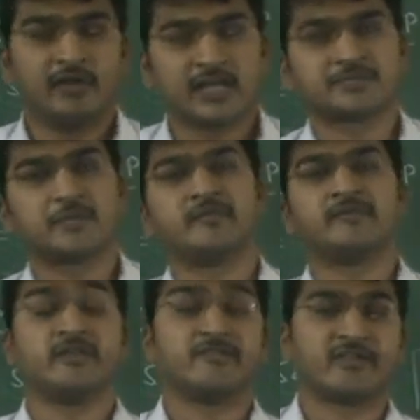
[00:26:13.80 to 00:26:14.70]

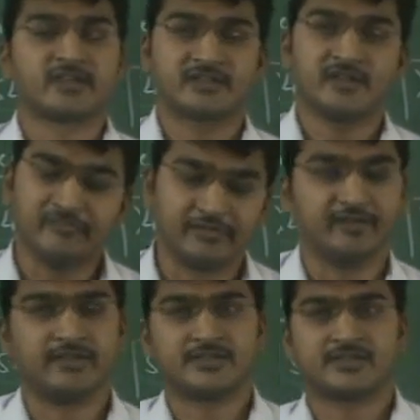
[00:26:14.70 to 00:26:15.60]
experimental verification of
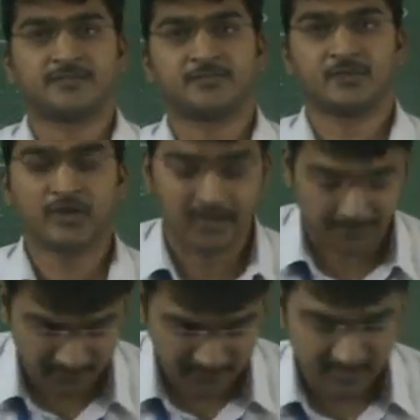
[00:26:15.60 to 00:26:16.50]
wave nature.
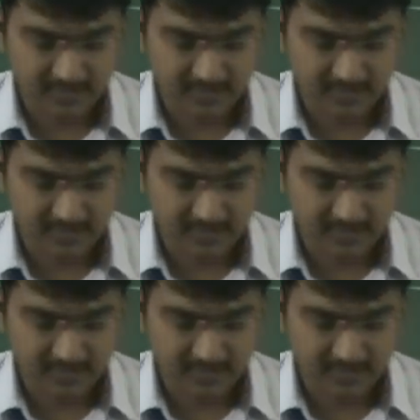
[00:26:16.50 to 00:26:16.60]
Okay.